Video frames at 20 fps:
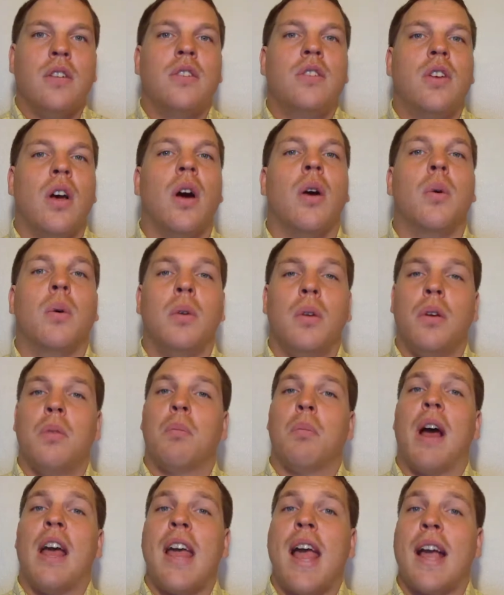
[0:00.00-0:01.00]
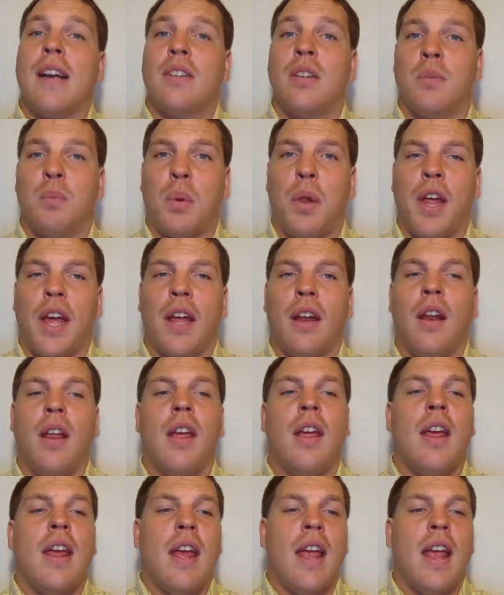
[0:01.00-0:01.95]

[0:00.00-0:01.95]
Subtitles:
So my action plan,